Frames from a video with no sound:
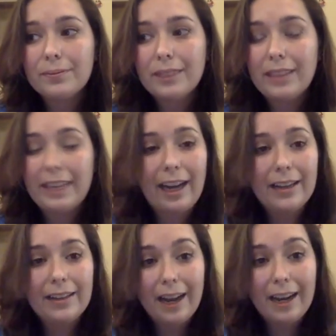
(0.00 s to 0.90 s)
like
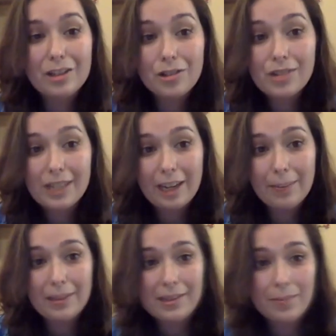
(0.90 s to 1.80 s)
I do stop
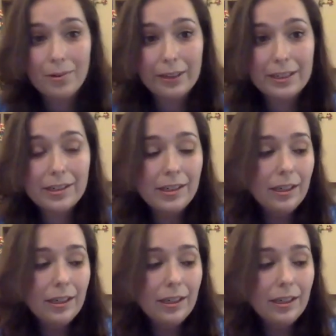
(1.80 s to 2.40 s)
at some point,